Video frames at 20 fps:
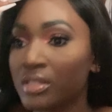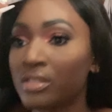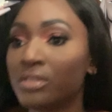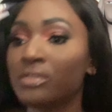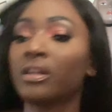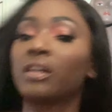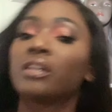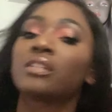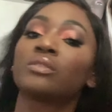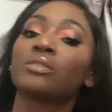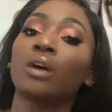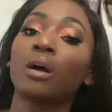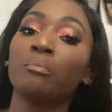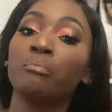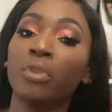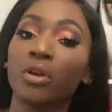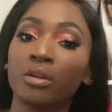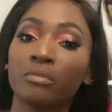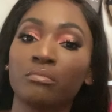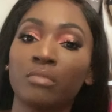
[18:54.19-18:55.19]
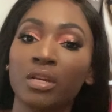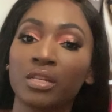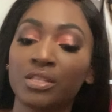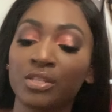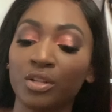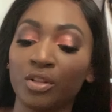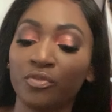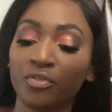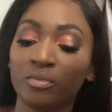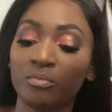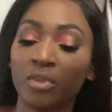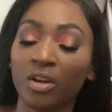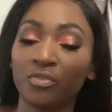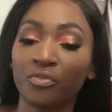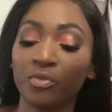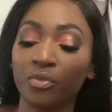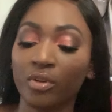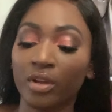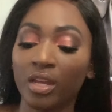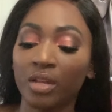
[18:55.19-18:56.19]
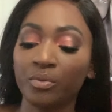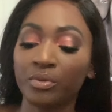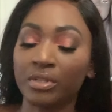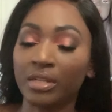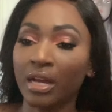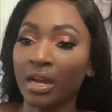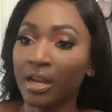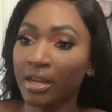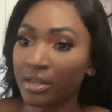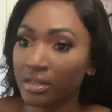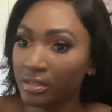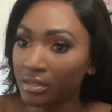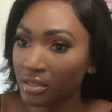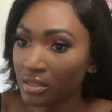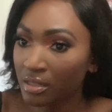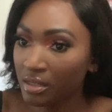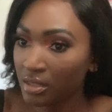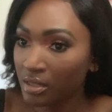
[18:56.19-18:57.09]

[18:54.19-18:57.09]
you guys know I burnt myself on my forehead with the iron.